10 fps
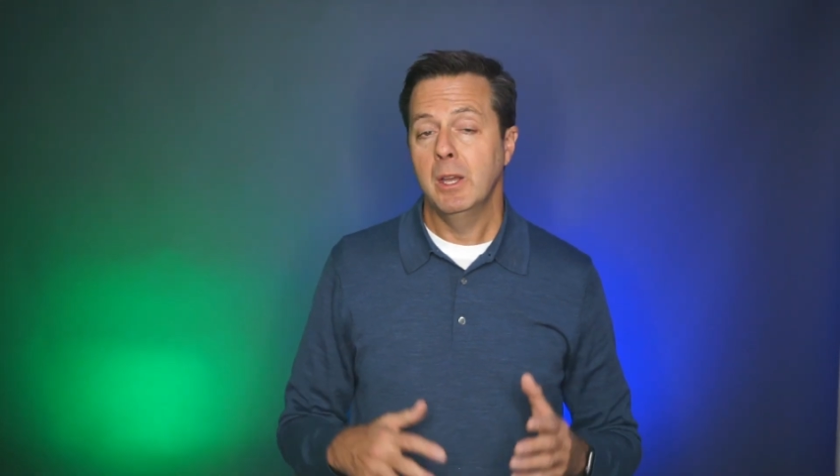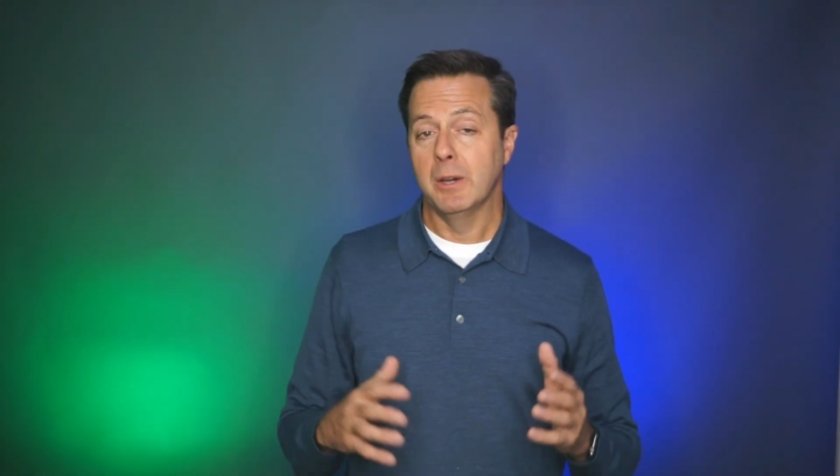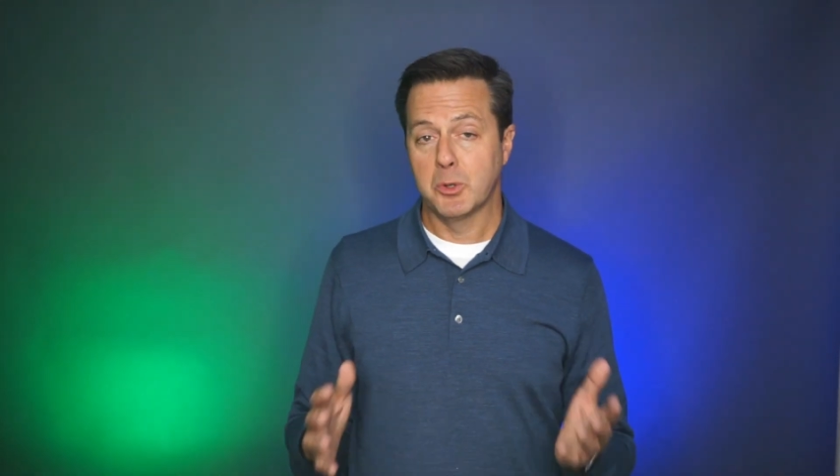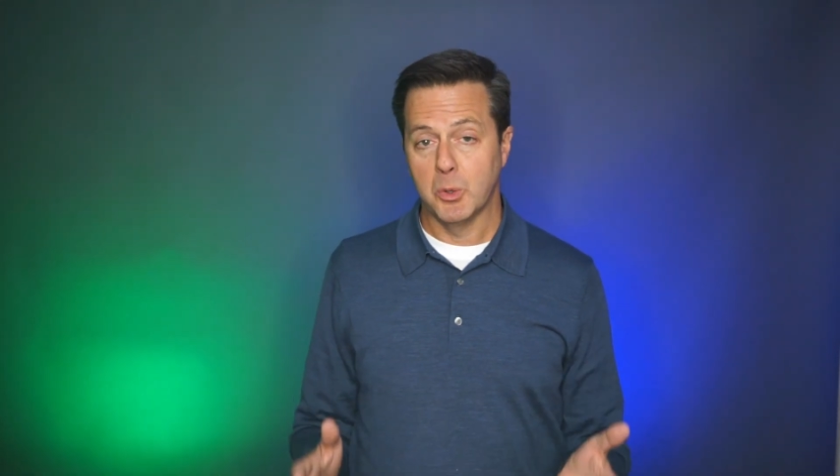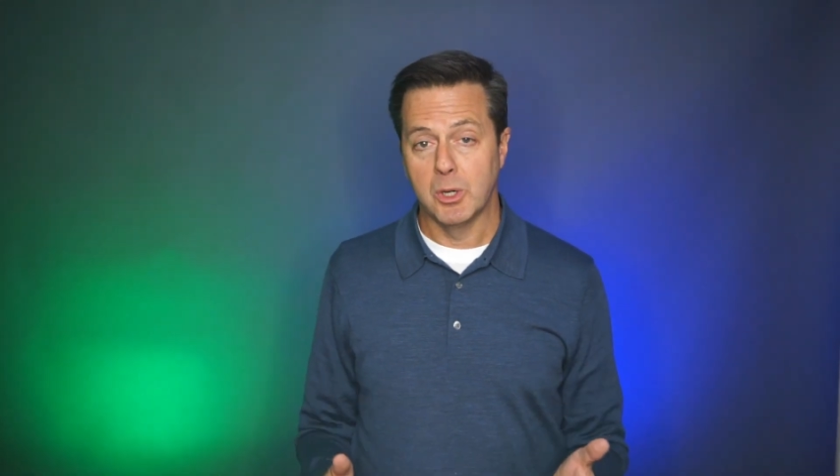
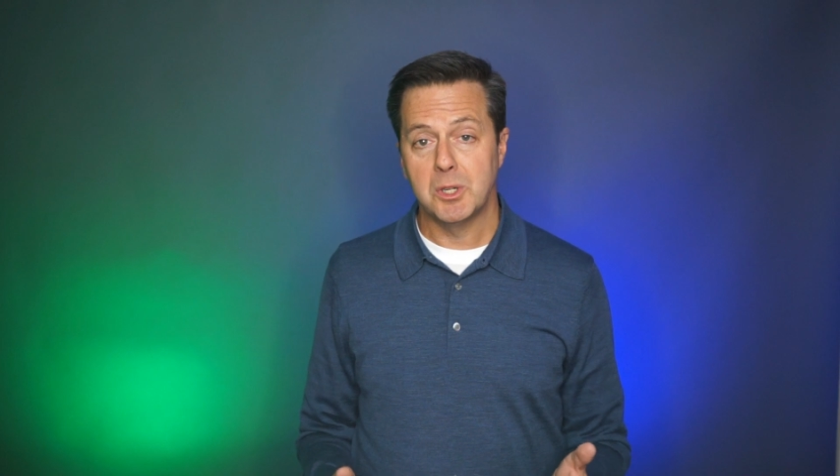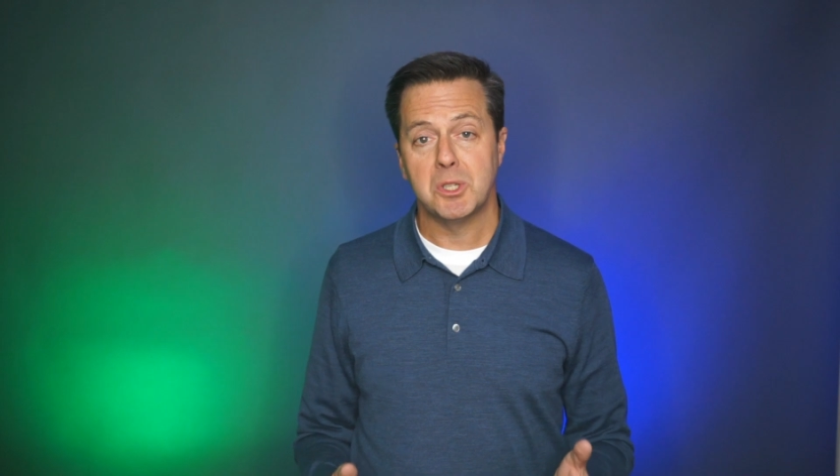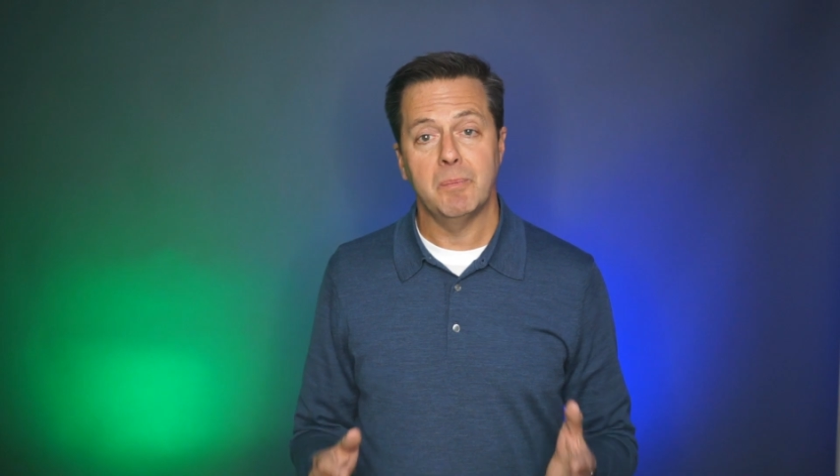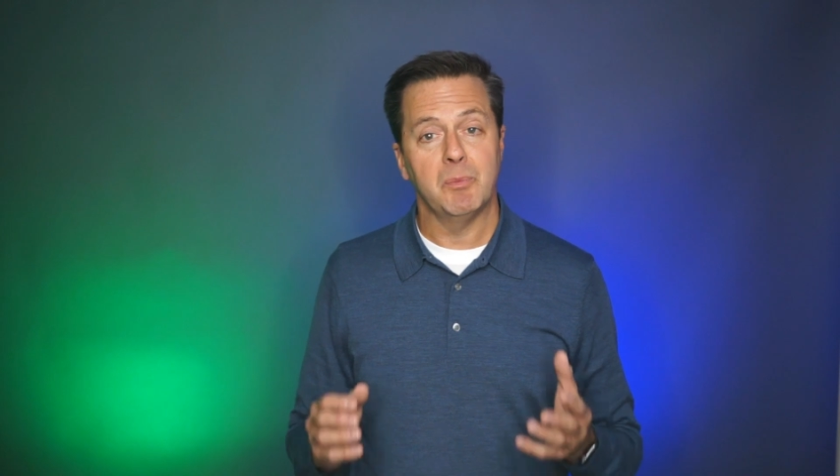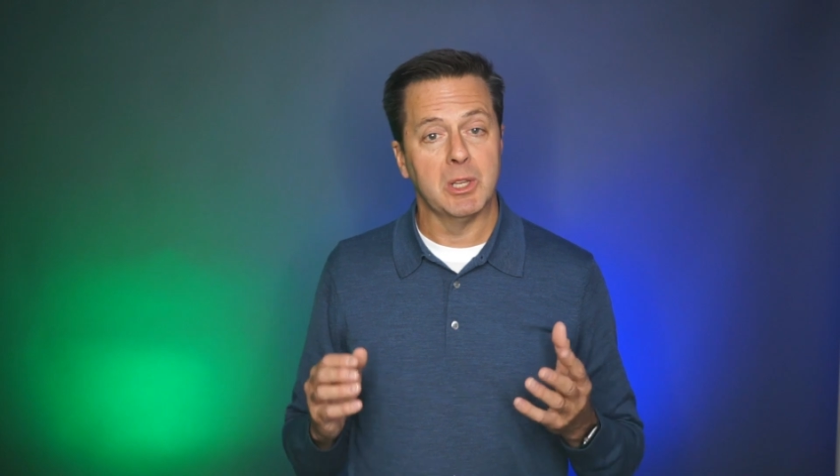Of
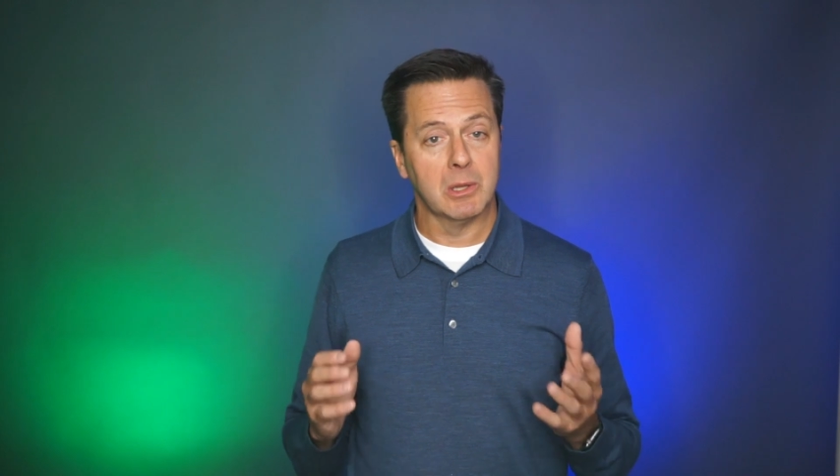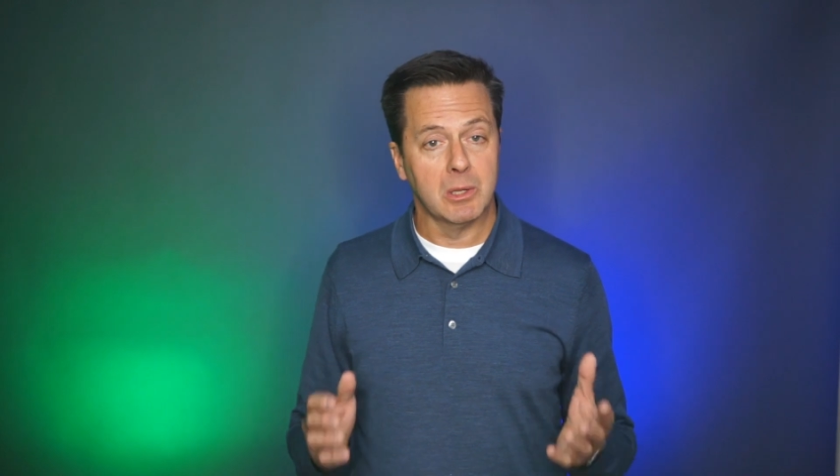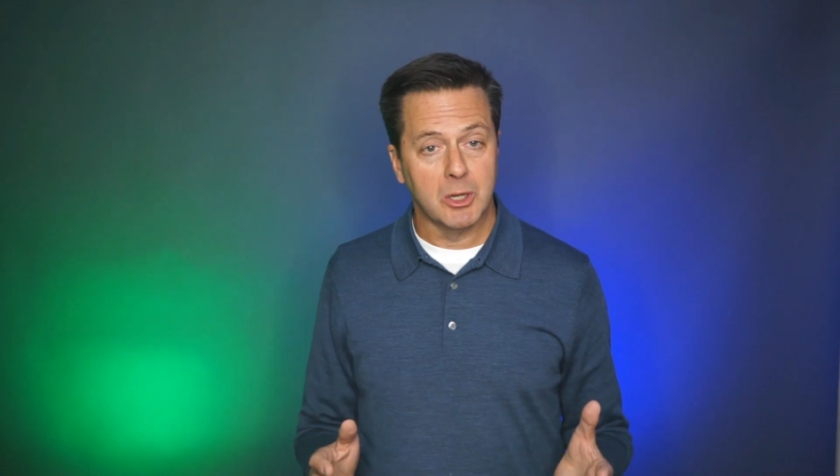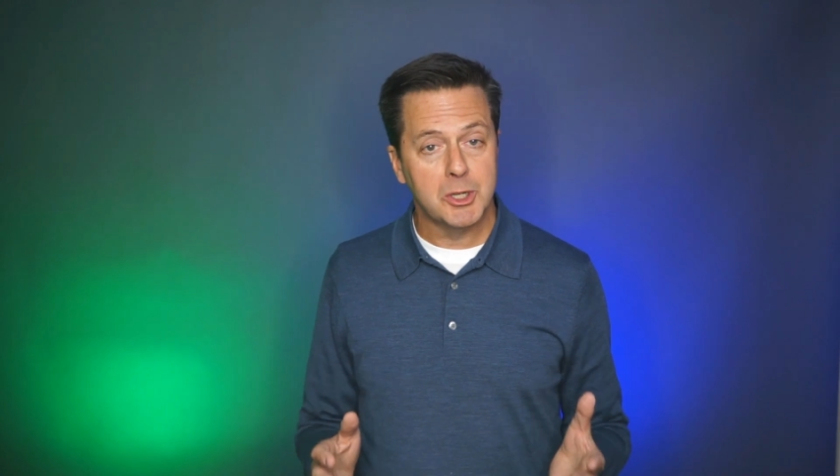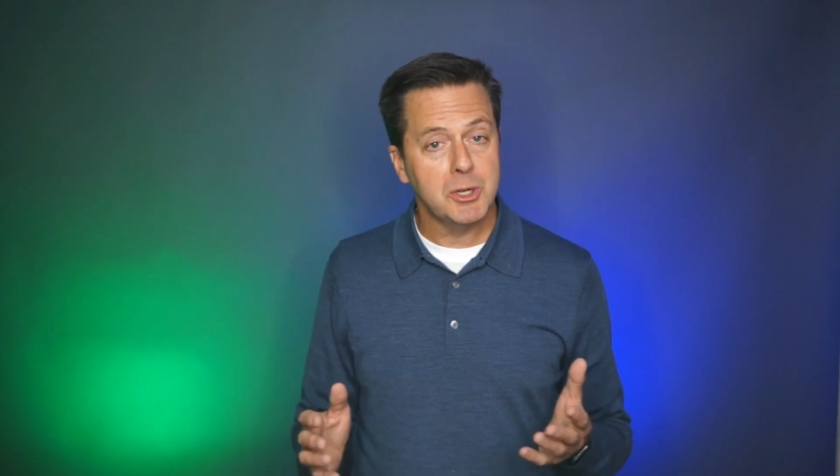course, the
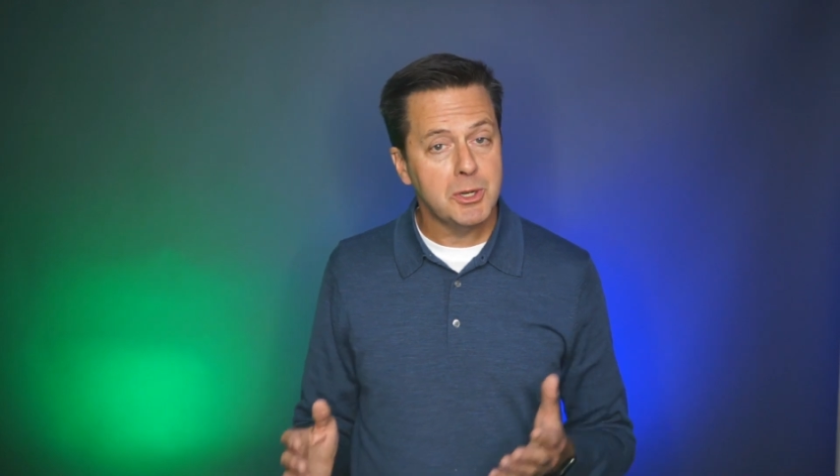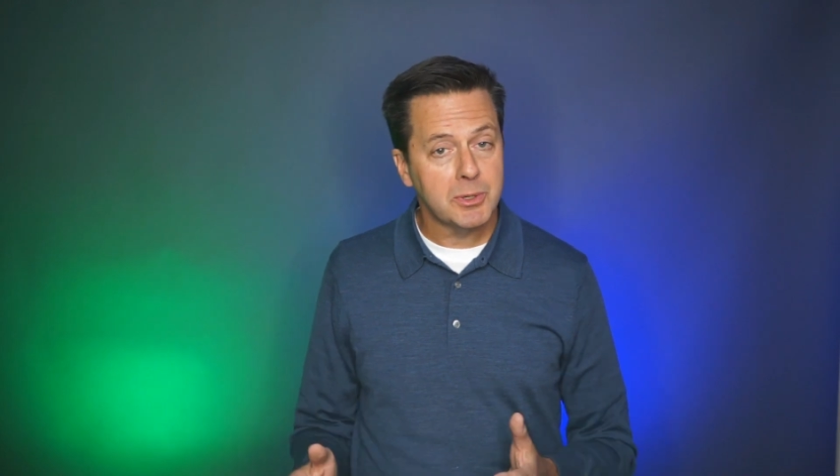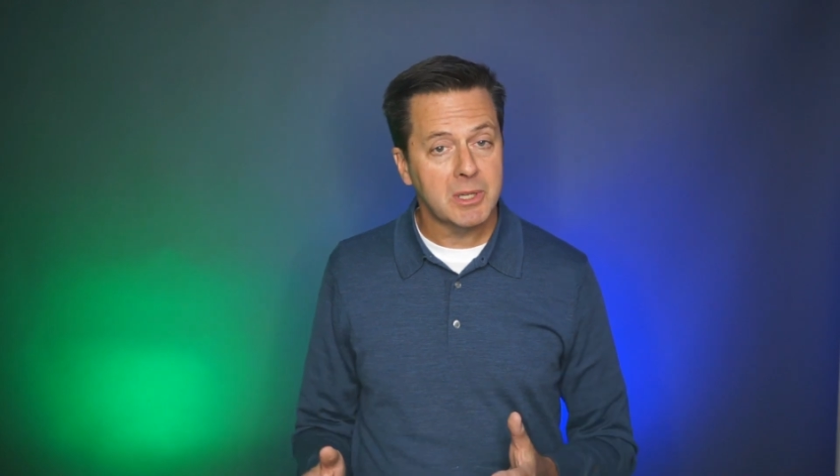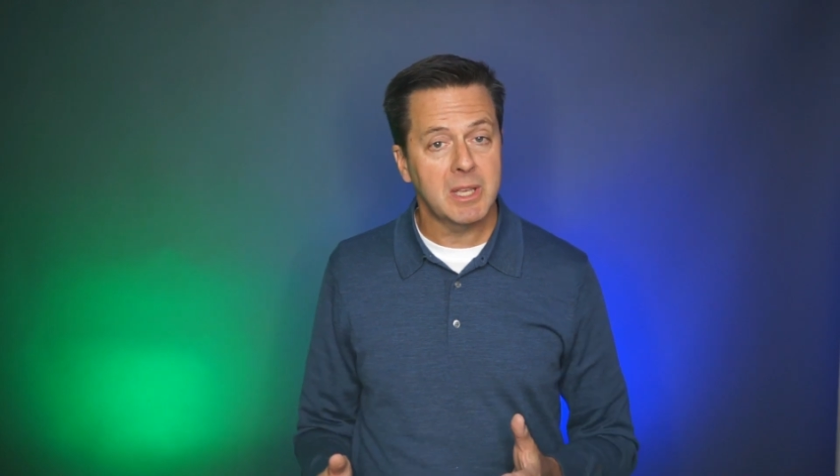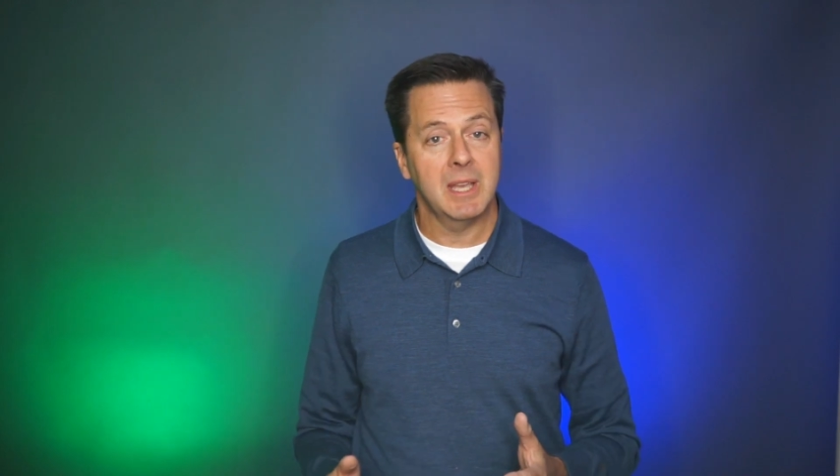larger
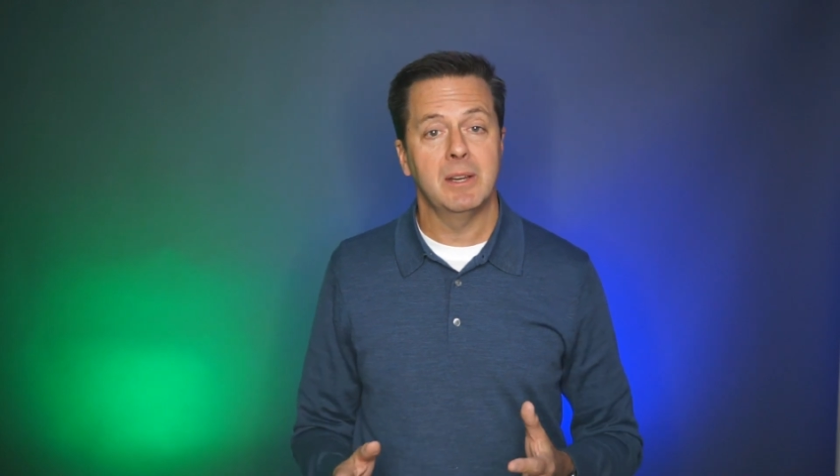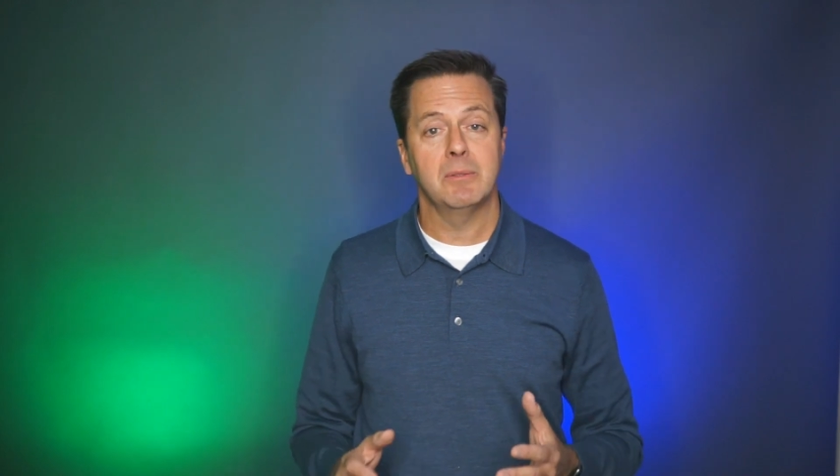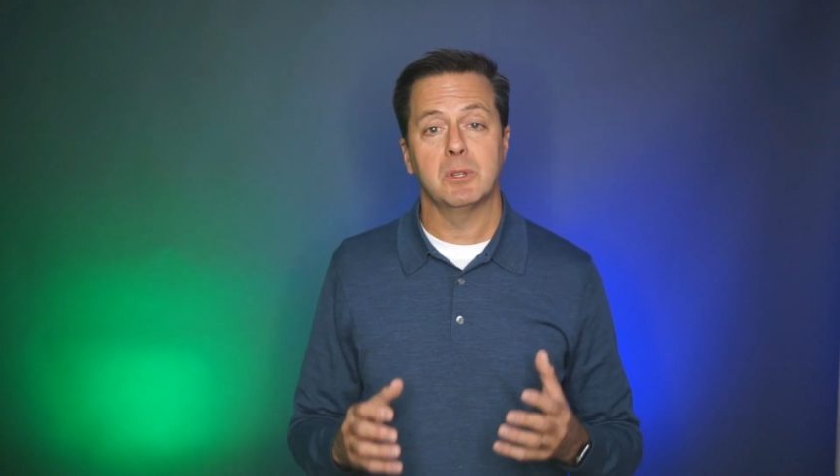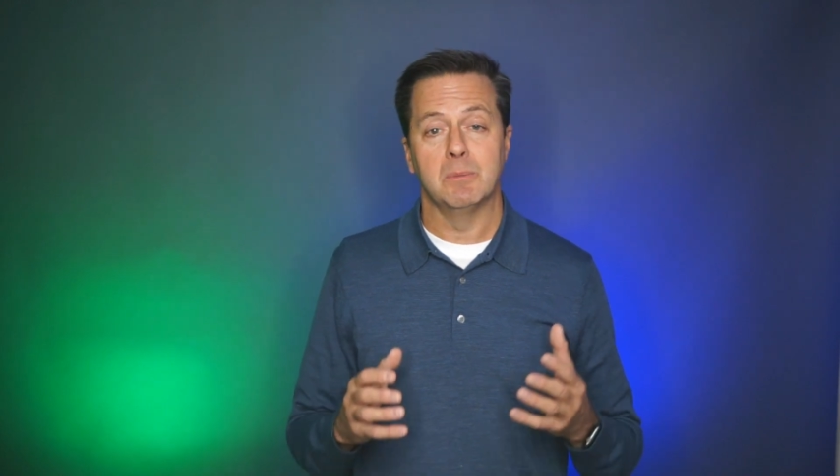your account,